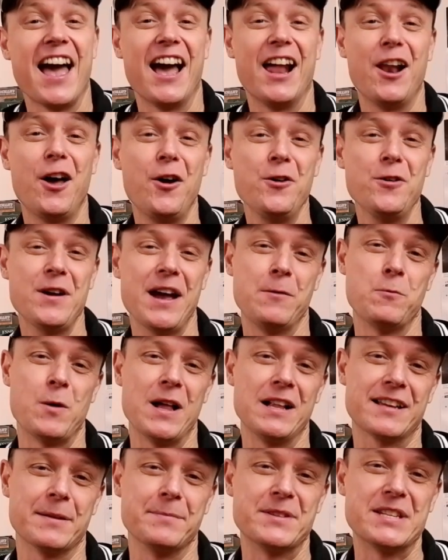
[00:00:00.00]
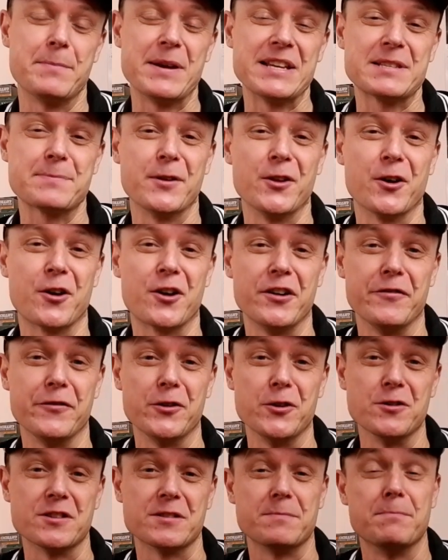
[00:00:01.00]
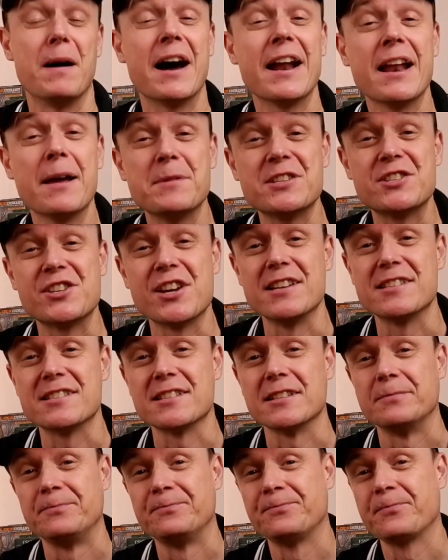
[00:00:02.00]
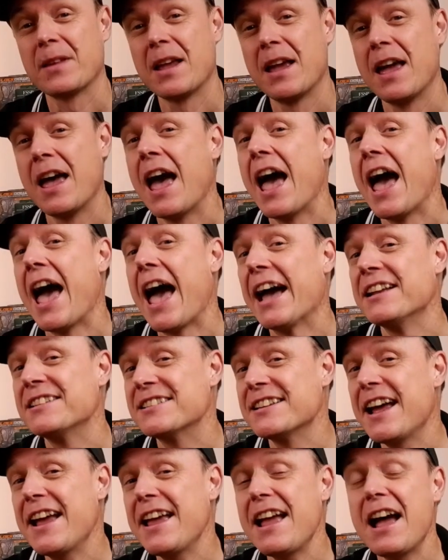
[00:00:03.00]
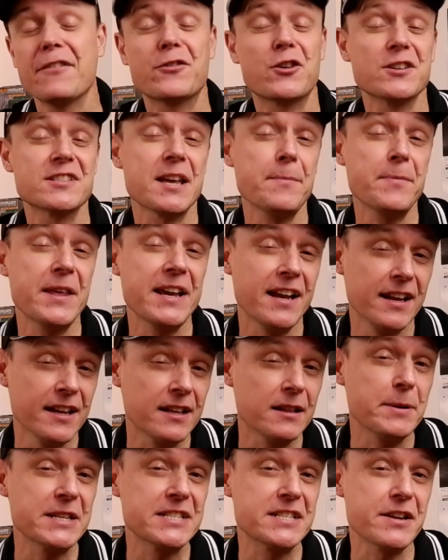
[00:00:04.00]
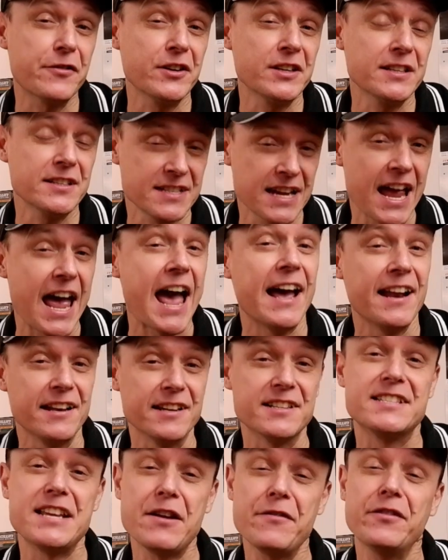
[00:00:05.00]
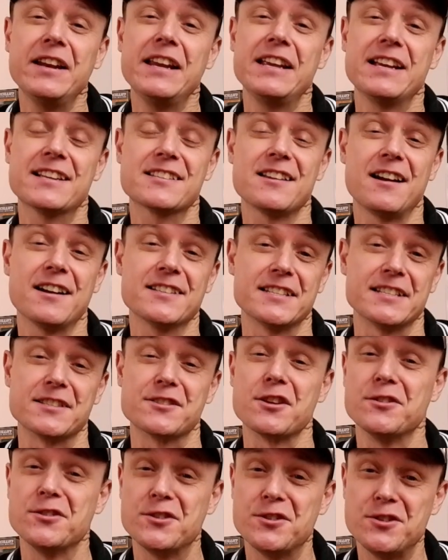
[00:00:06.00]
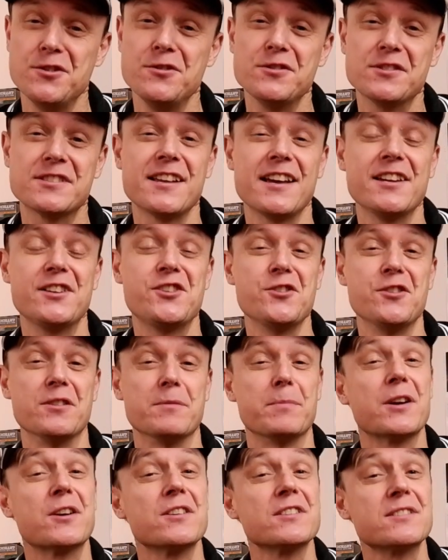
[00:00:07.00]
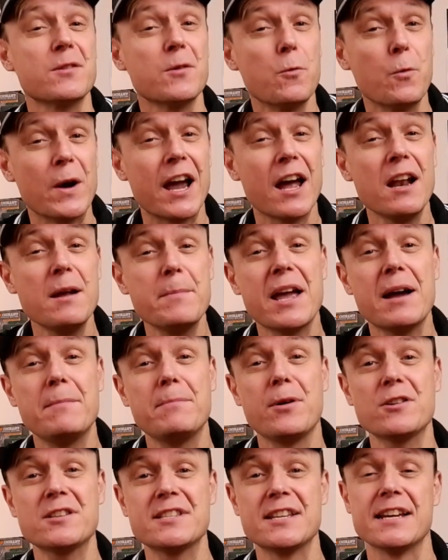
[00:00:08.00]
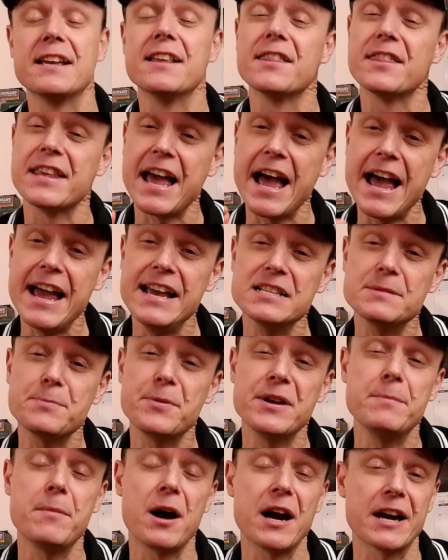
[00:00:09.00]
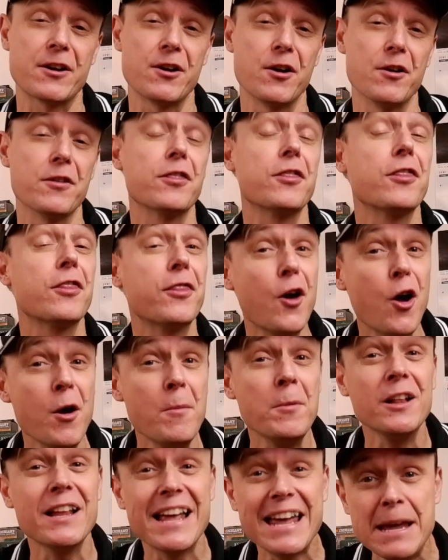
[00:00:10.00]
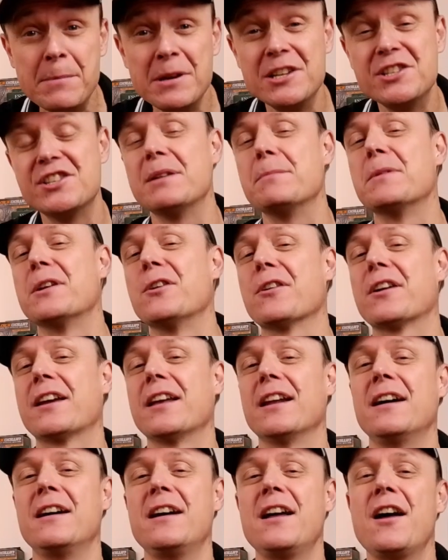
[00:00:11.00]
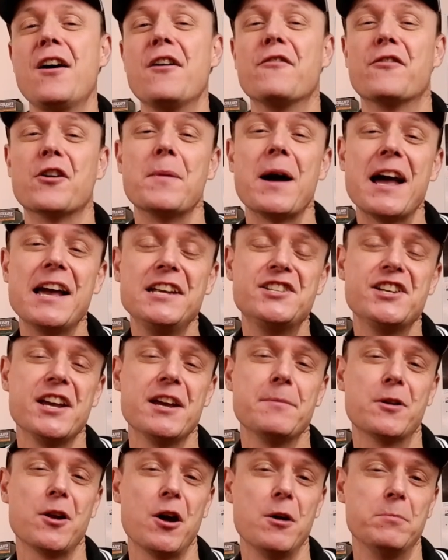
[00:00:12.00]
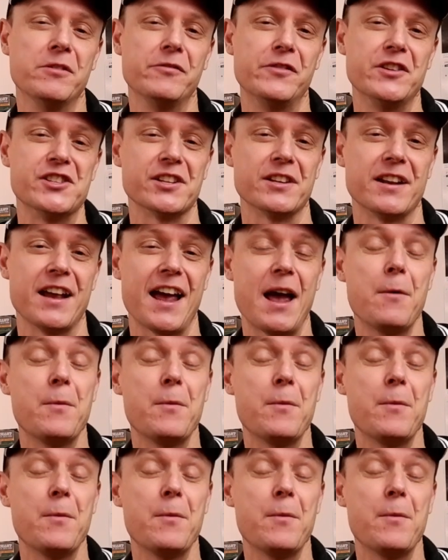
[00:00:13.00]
Hello and welcome to Best Binocular Reviews. My name is Jason. And today I've got something a little bit different and definitely exciting. So do stay tuned because we're going to be unboxing the ASP-Micro Thermal Imaging Monocular from AGM Global Vision.